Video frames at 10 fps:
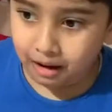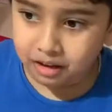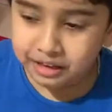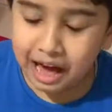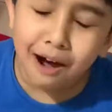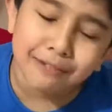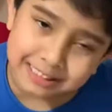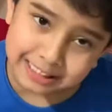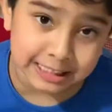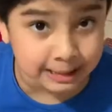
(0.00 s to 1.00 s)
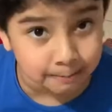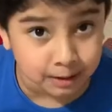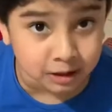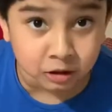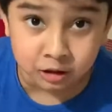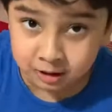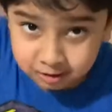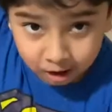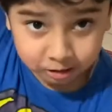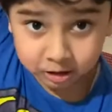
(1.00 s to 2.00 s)
now it's easy because
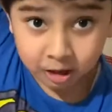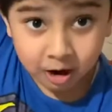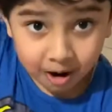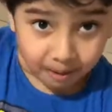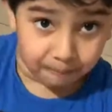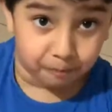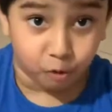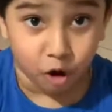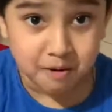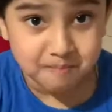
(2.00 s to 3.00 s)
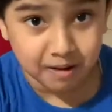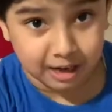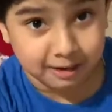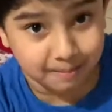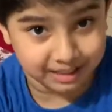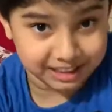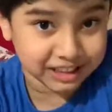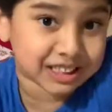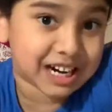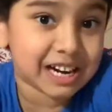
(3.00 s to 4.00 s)
such a good
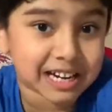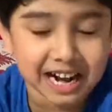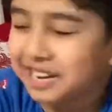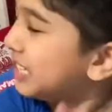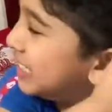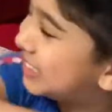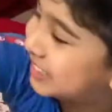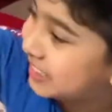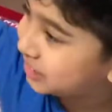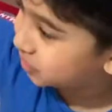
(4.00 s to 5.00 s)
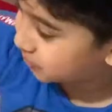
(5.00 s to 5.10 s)
mathematician can easily do